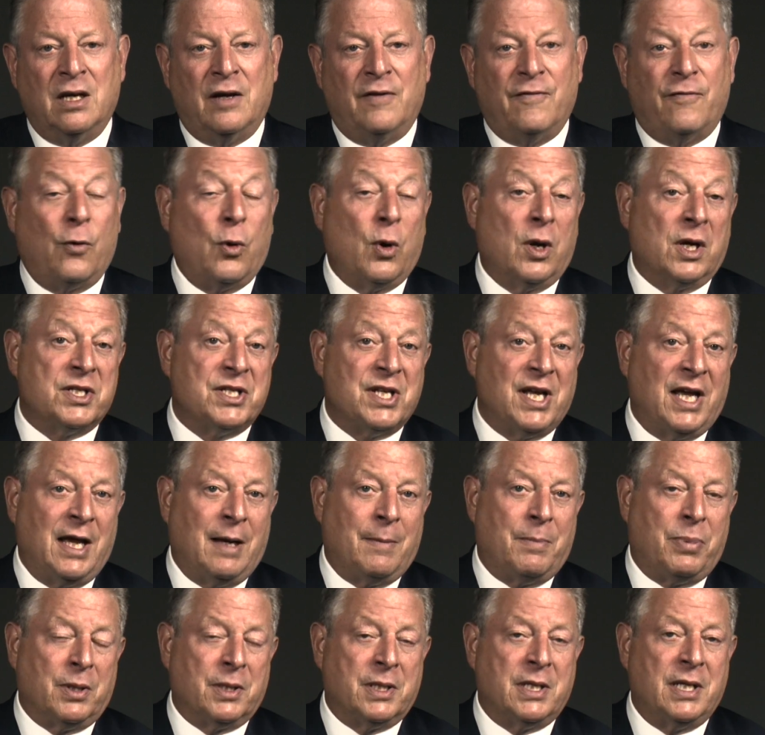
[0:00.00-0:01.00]
For
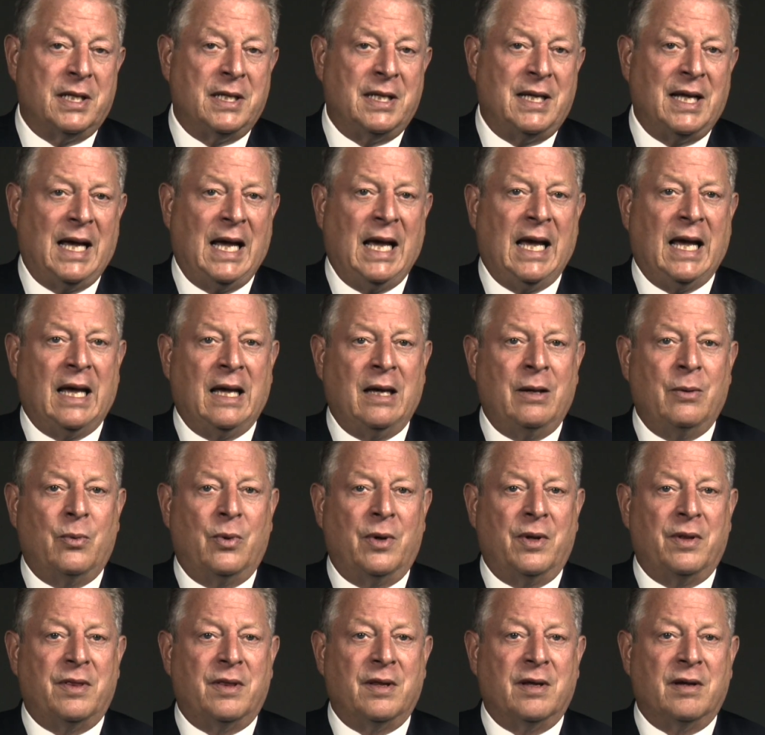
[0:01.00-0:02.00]
example, today,
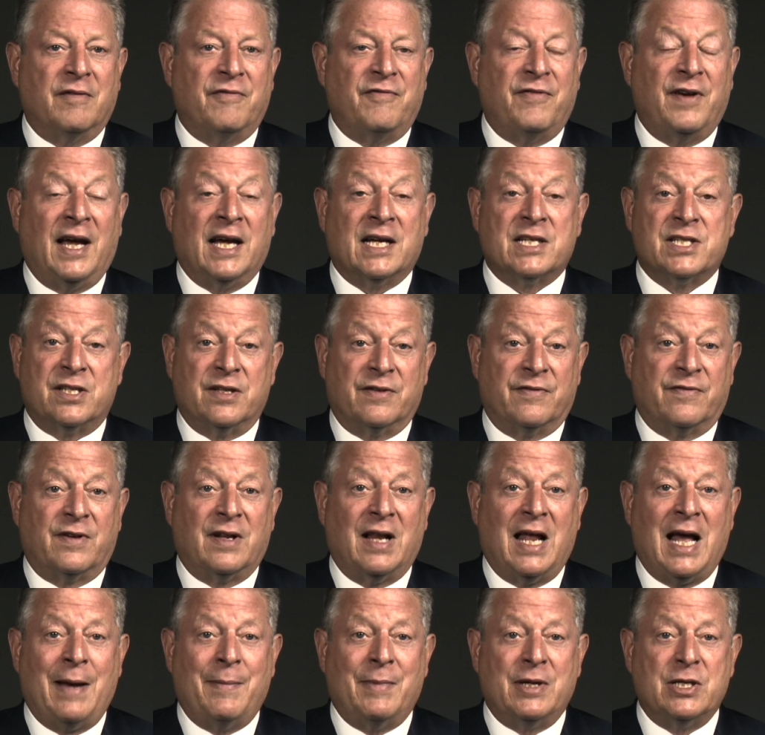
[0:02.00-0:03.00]
with the effects of
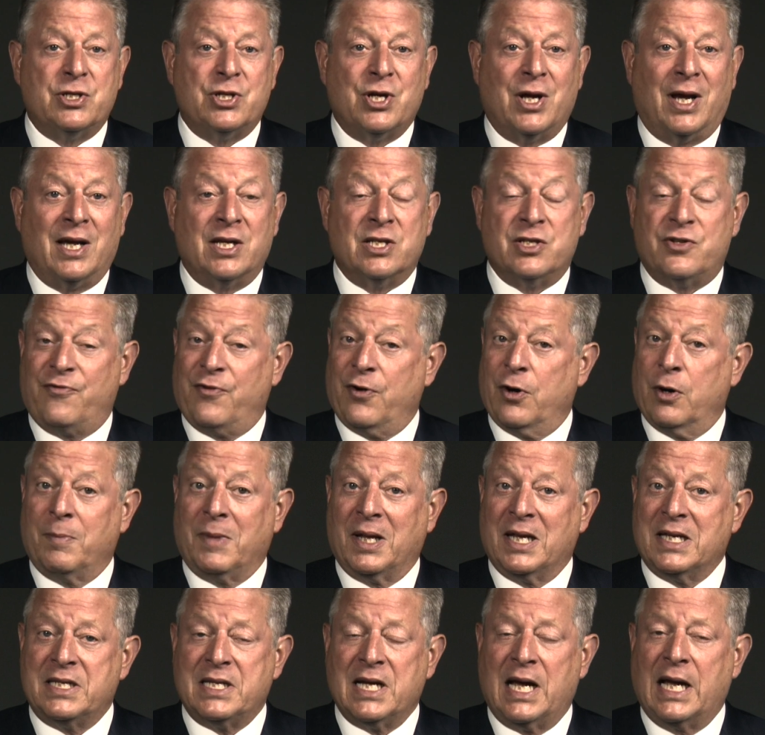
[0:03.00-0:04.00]
climate change
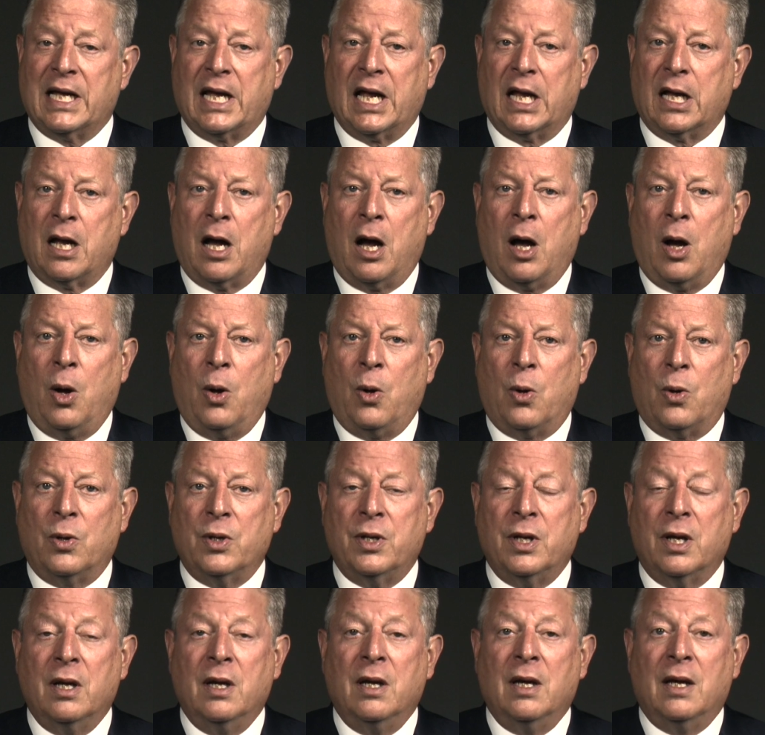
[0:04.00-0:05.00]
firmly taking hold
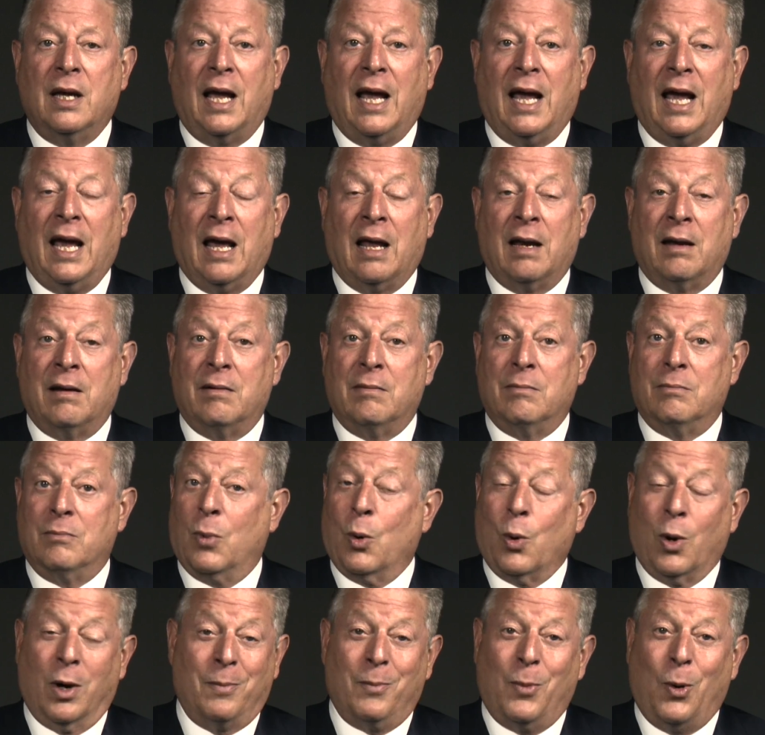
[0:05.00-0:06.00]
and
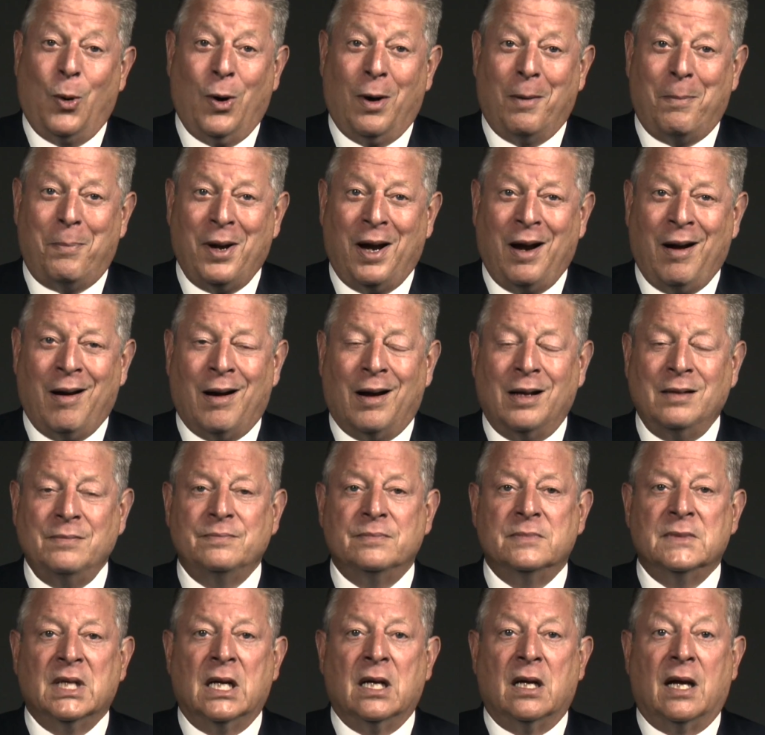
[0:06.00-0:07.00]
more apparent,
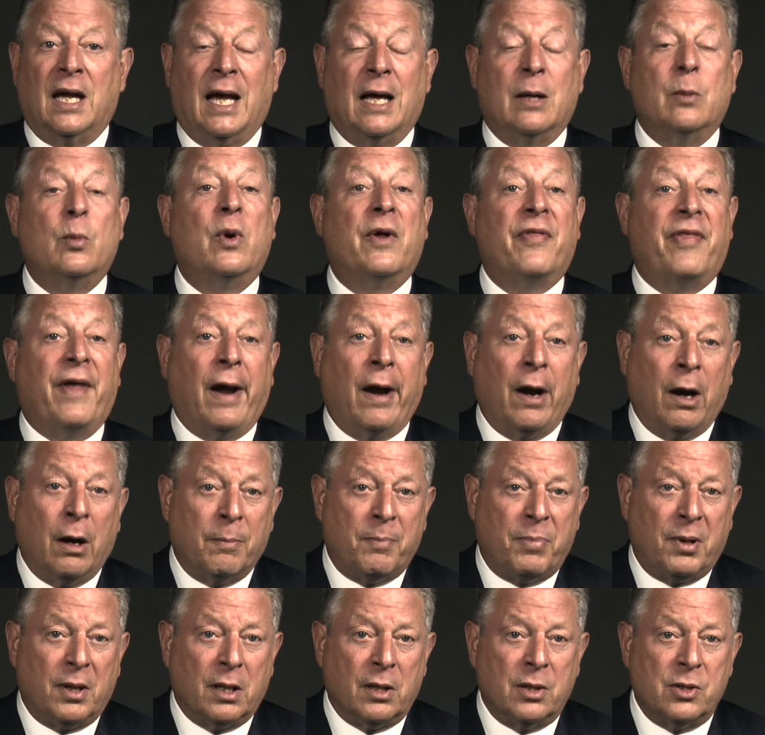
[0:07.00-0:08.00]
and with air
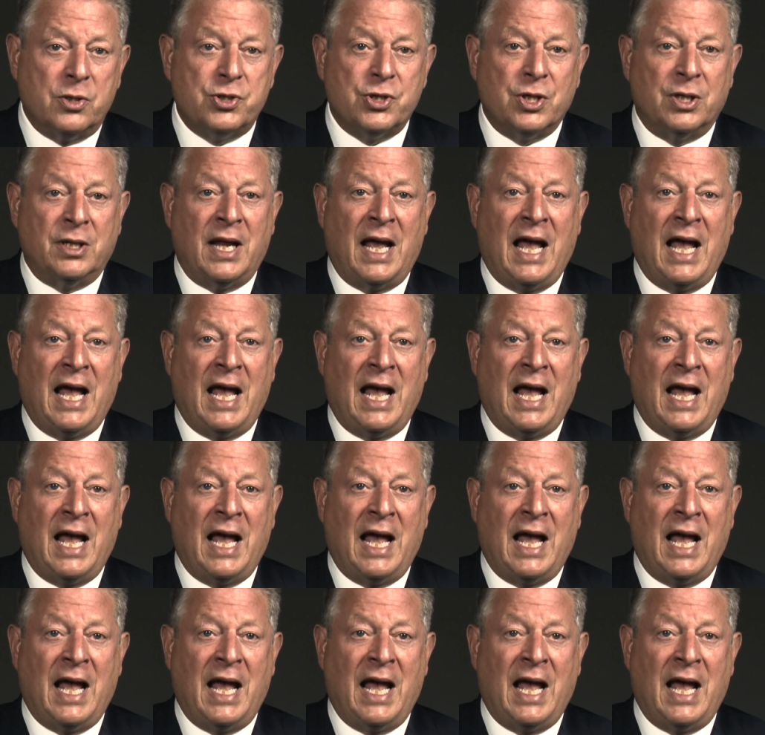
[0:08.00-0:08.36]
pollution